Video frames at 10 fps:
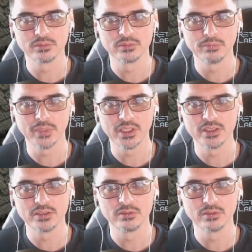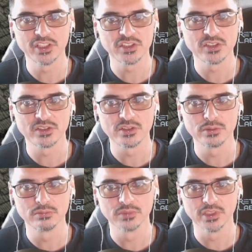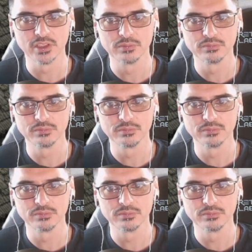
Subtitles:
main, let's just do, I don't know,